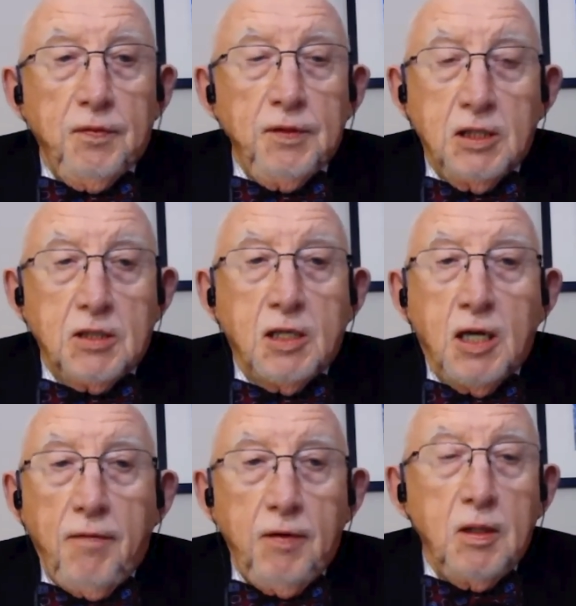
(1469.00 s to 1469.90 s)
Physics
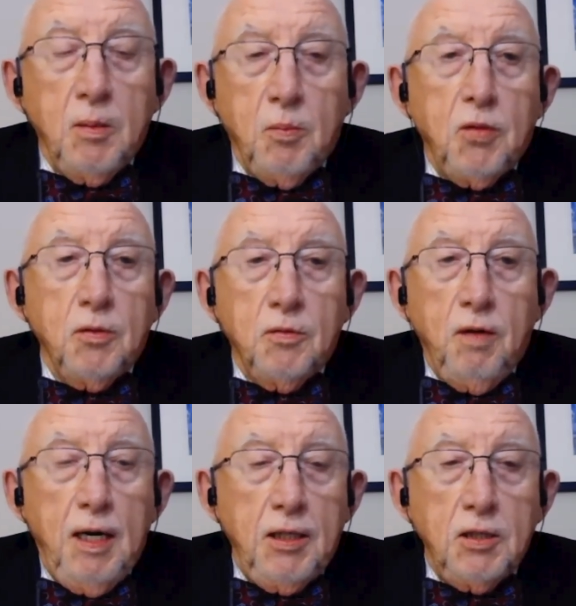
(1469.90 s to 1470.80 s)
covering a broad
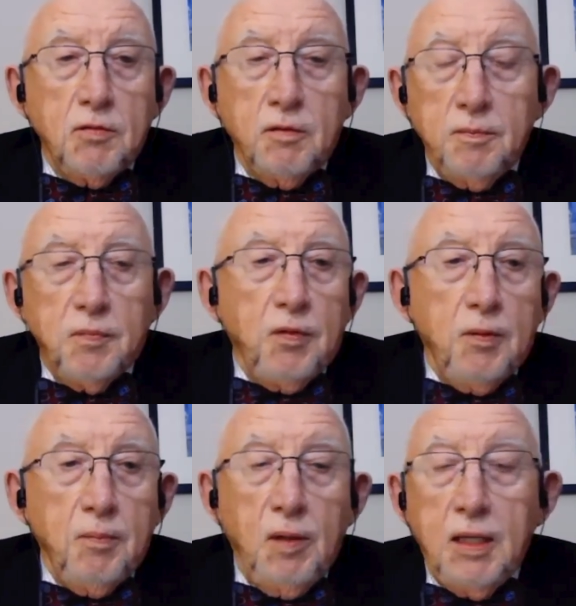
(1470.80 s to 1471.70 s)
range from,
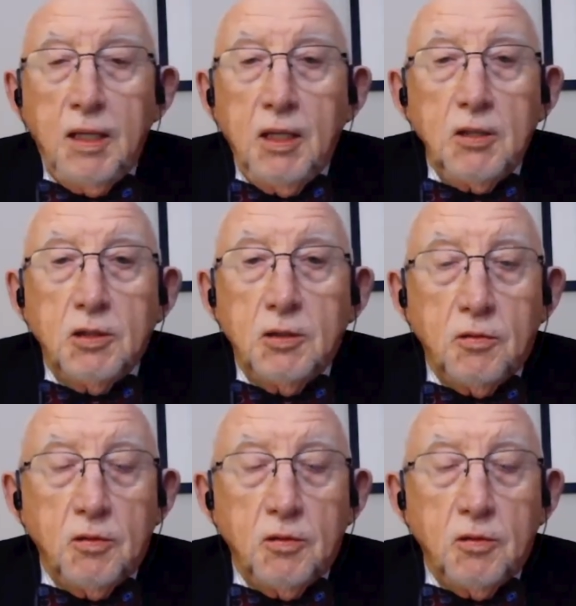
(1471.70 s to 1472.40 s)
from radiation